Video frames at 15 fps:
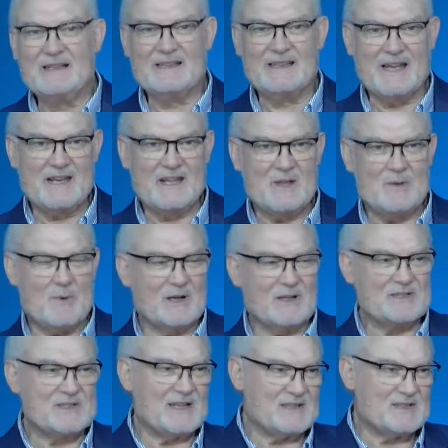that he
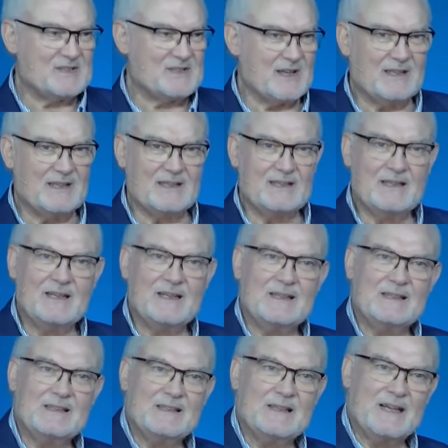wants us to
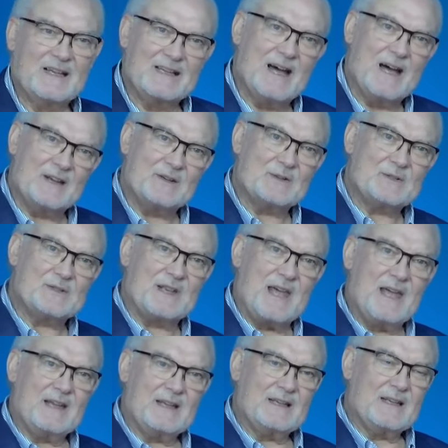
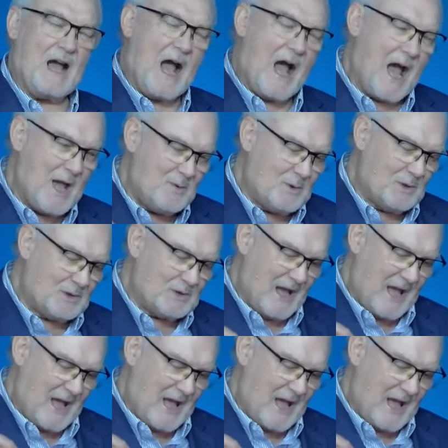understand. I will